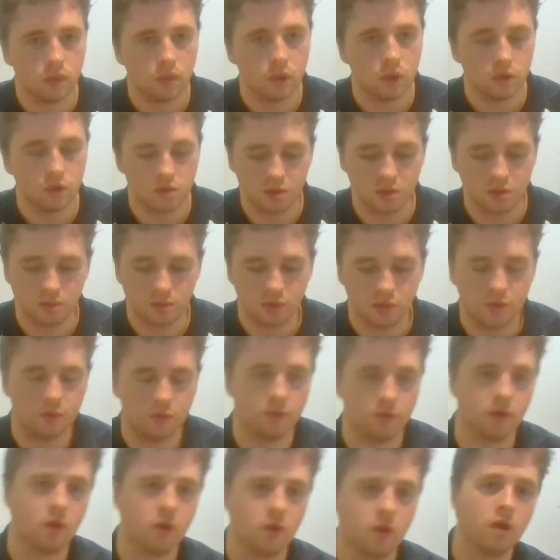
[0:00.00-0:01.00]
So,
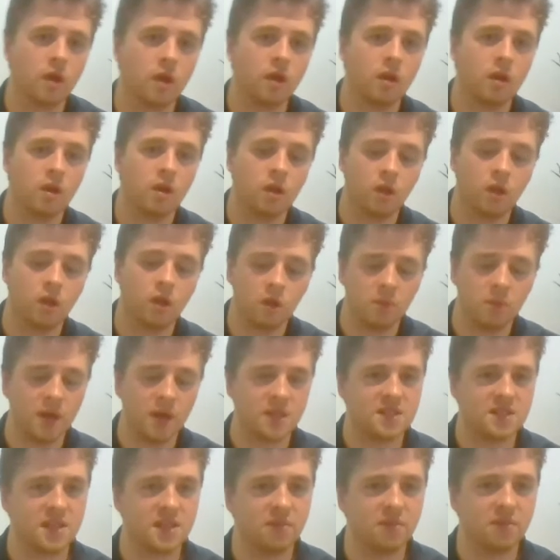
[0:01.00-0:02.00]

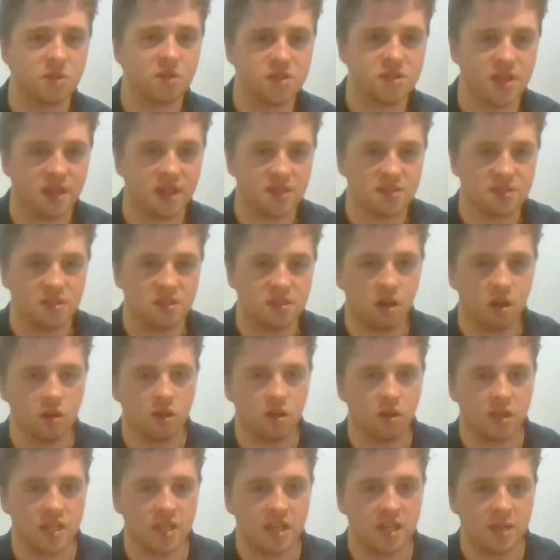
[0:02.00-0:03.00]
about 7 more seconds to go,
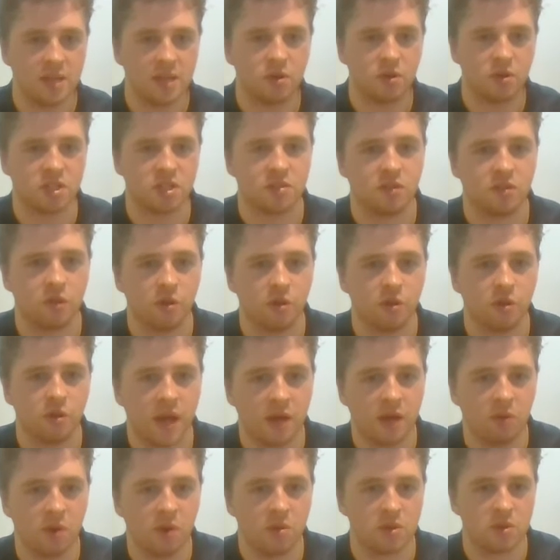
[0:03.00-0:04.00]
Lockie. Keep pushing through,
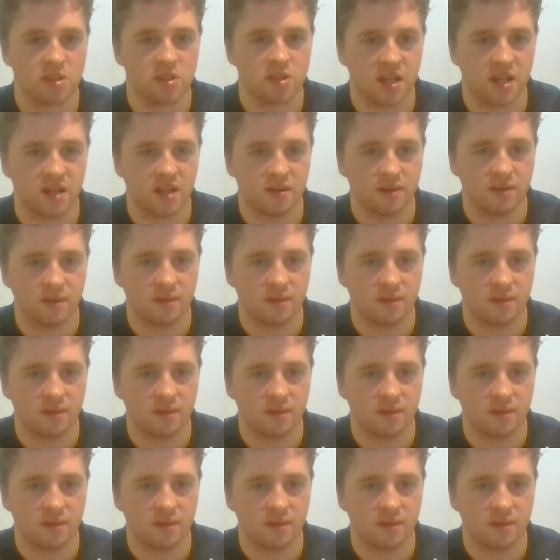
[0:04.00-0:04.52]
mate. 1 more set.